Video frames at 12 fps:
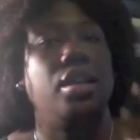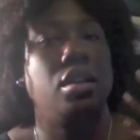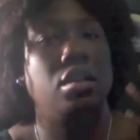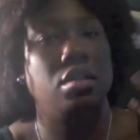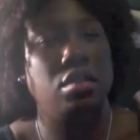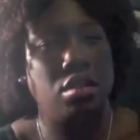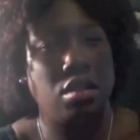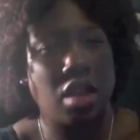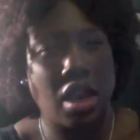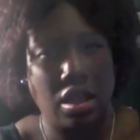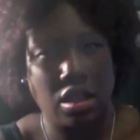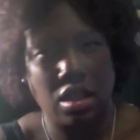not
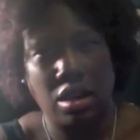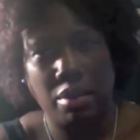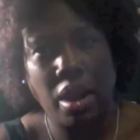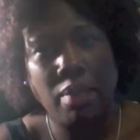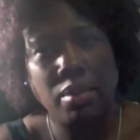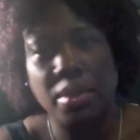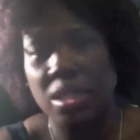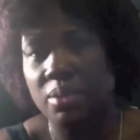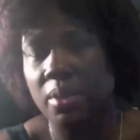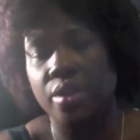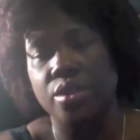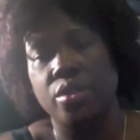a lot of problem because my
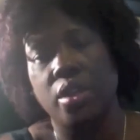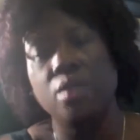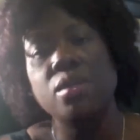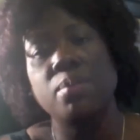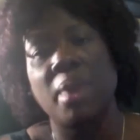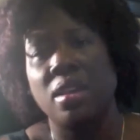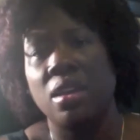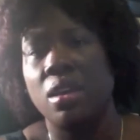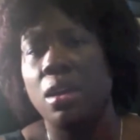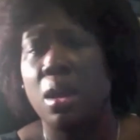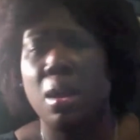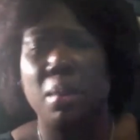hair's very loose back there.
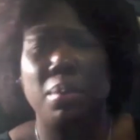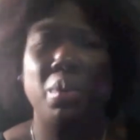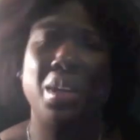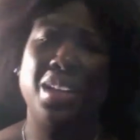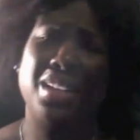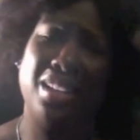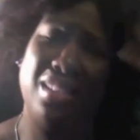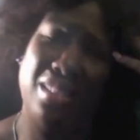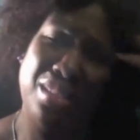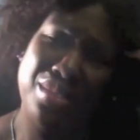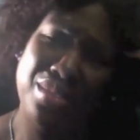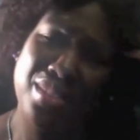But when I did it on
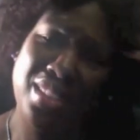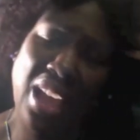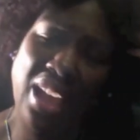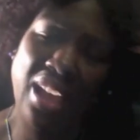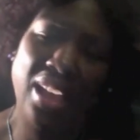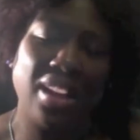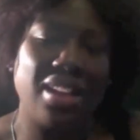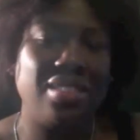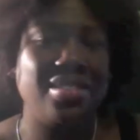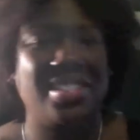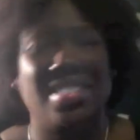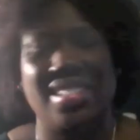the side,
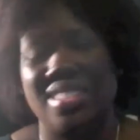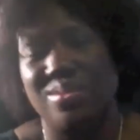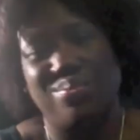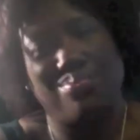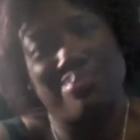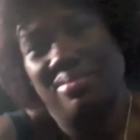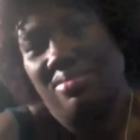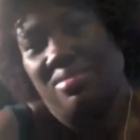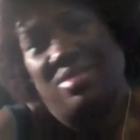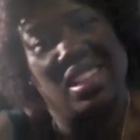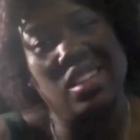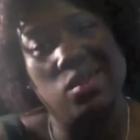
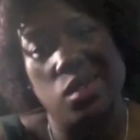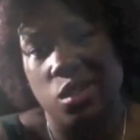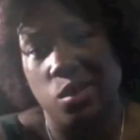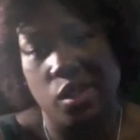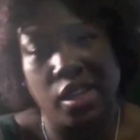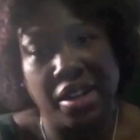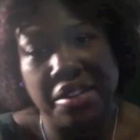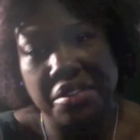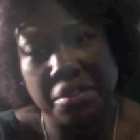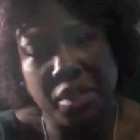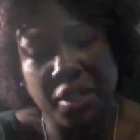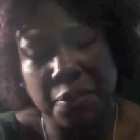it wasn't working out for
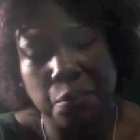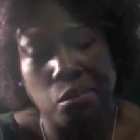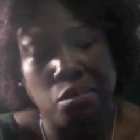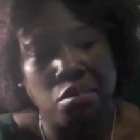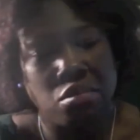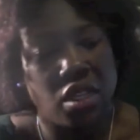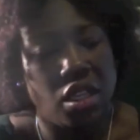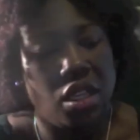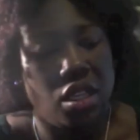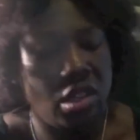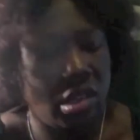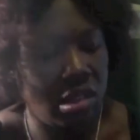me,
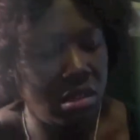you know.